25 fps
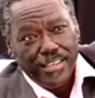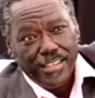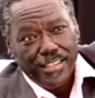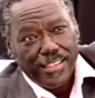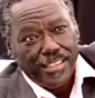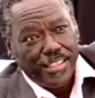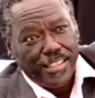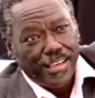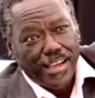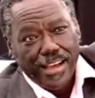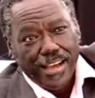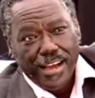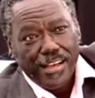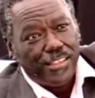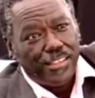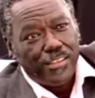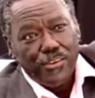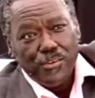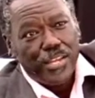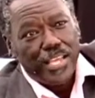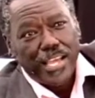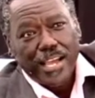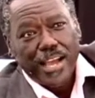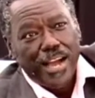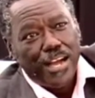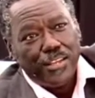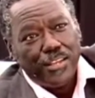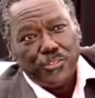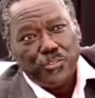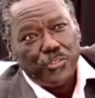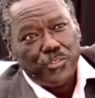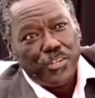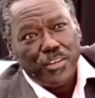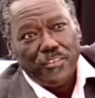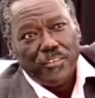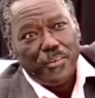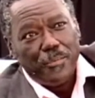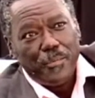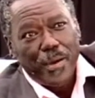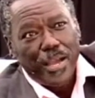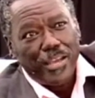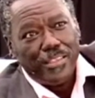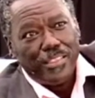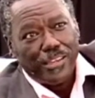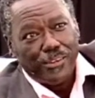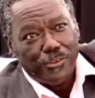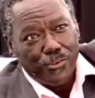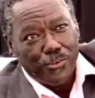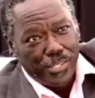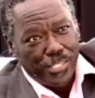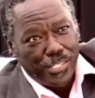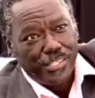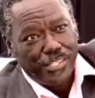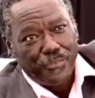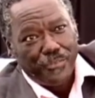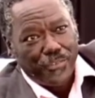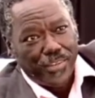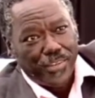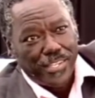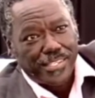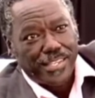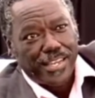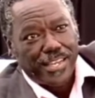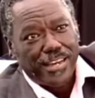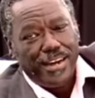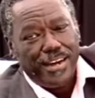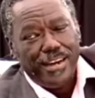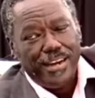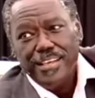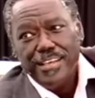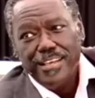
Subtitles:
The only car you'd ever buy with a loan is your first car.